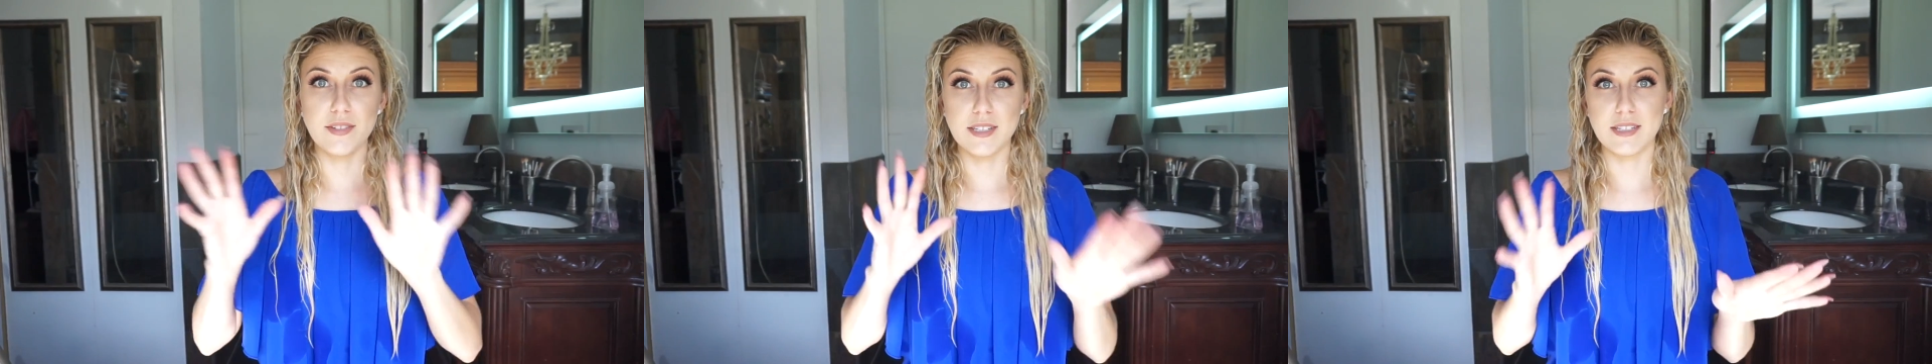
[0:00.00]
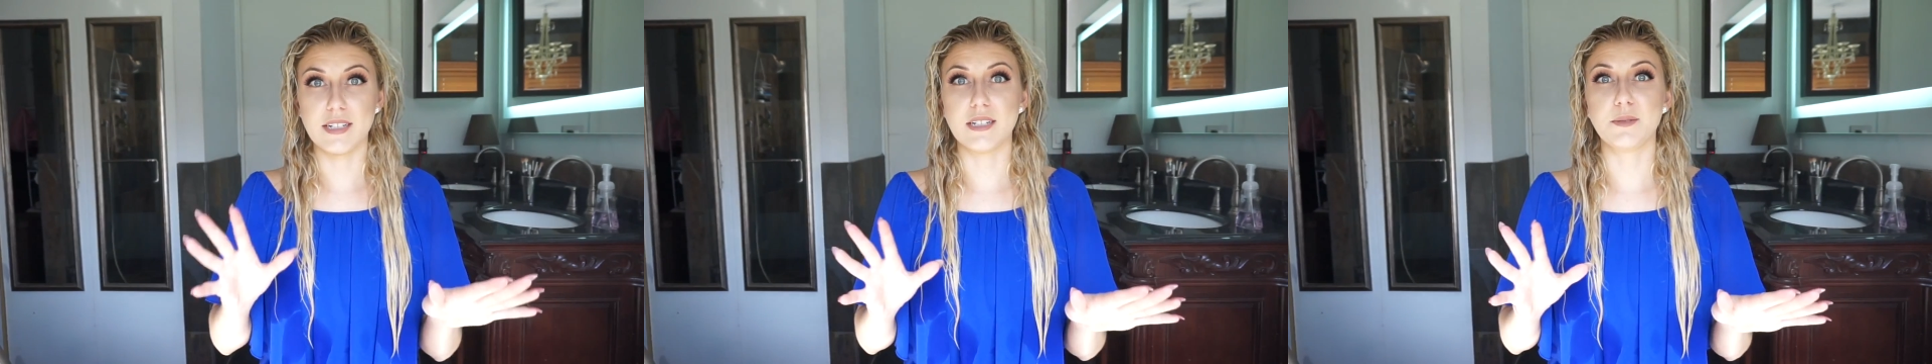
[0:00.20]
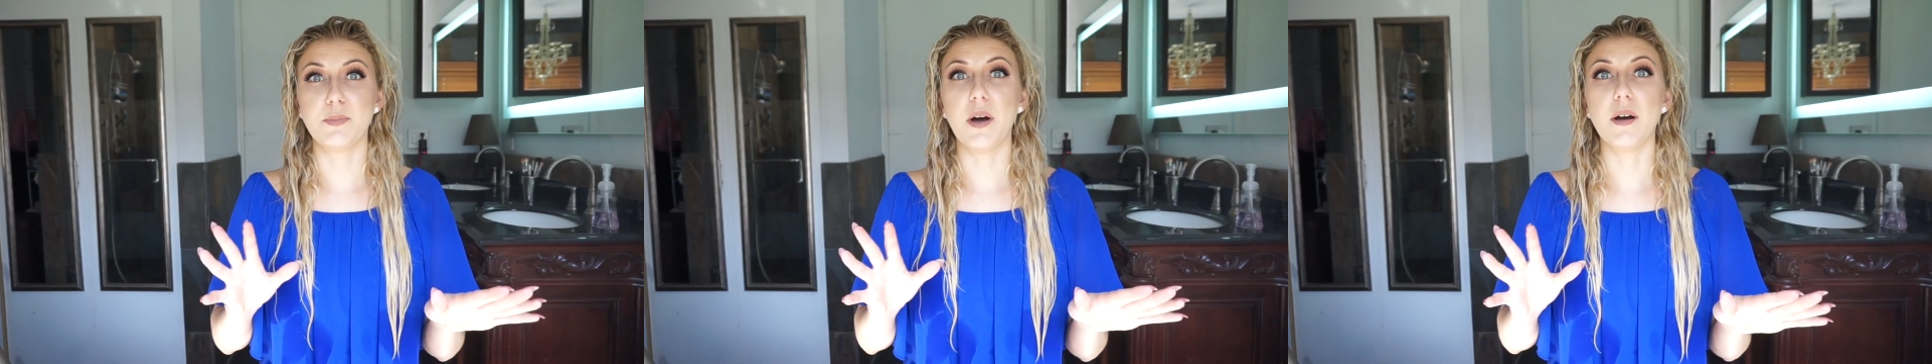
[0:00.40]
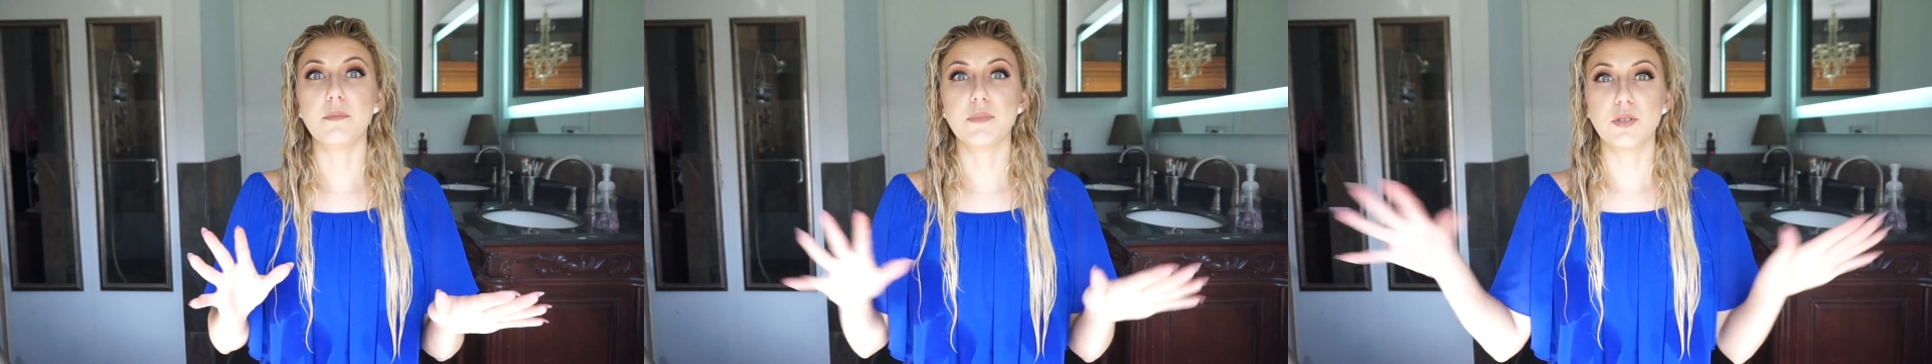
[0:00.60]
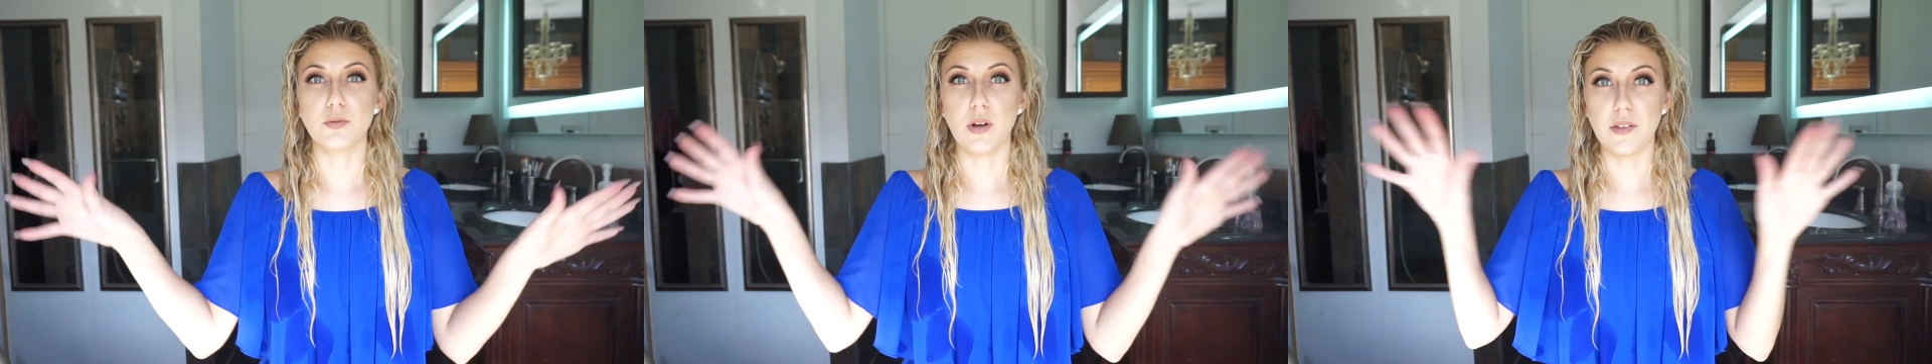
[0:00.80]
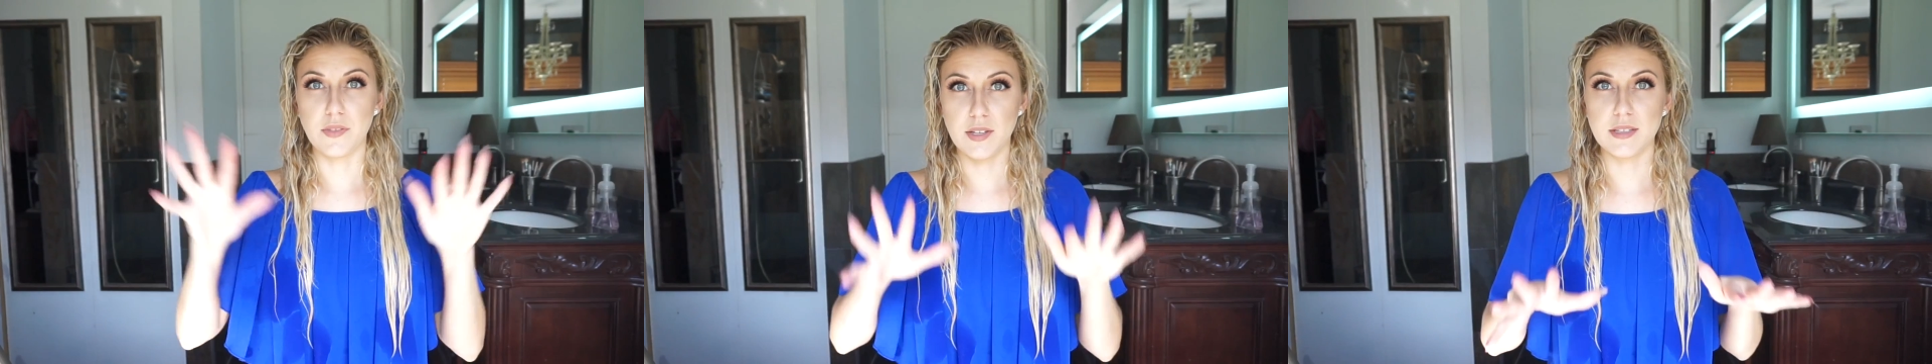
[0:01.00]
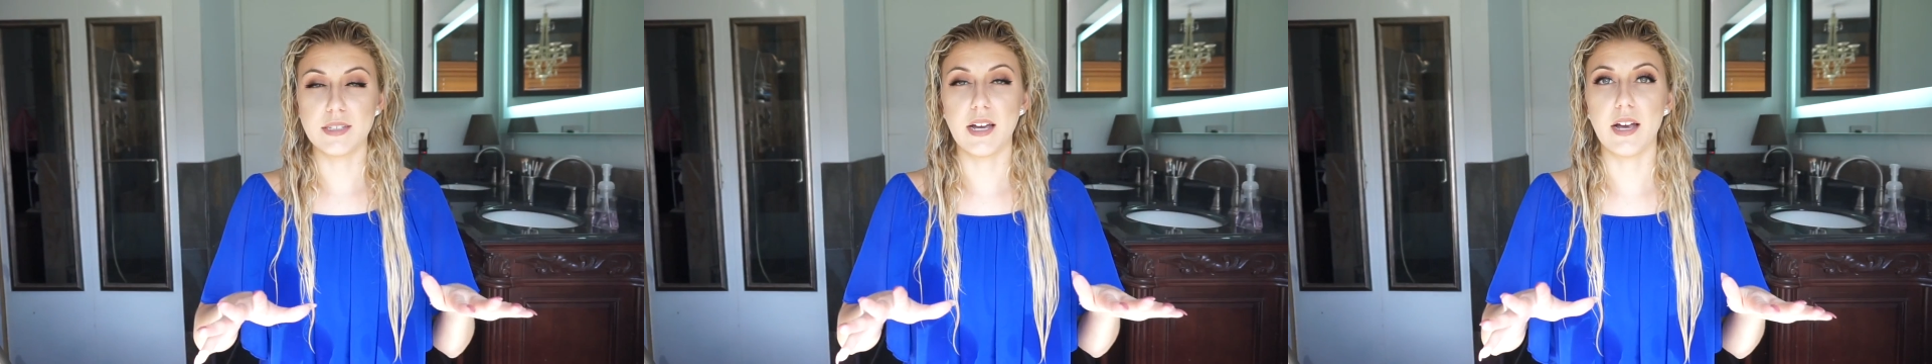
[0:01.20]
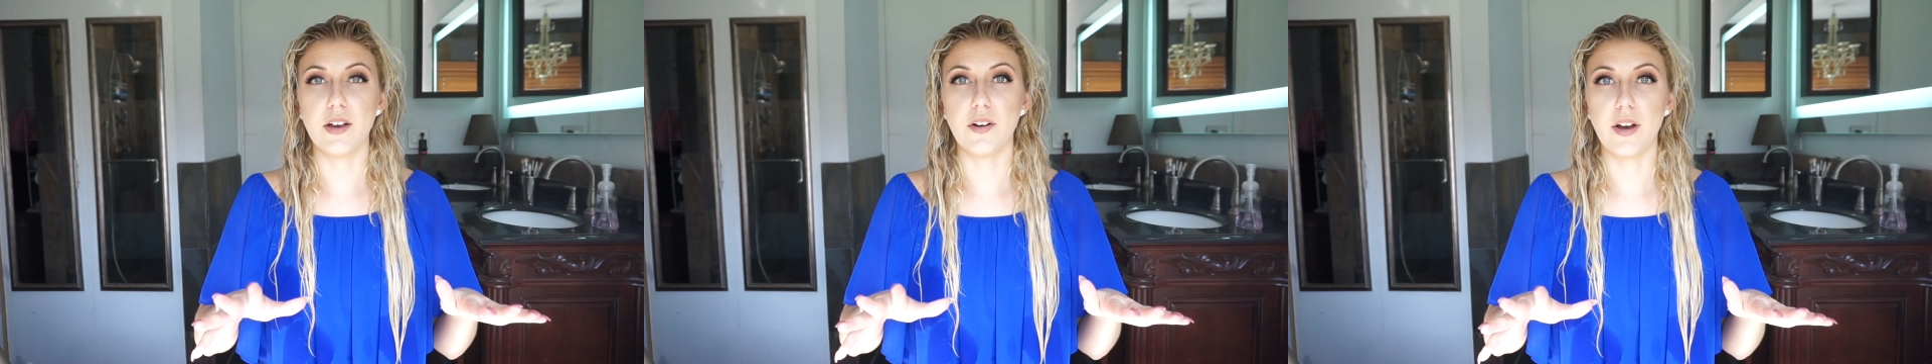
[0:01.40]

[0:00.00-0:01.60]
6 pumps throughout the entire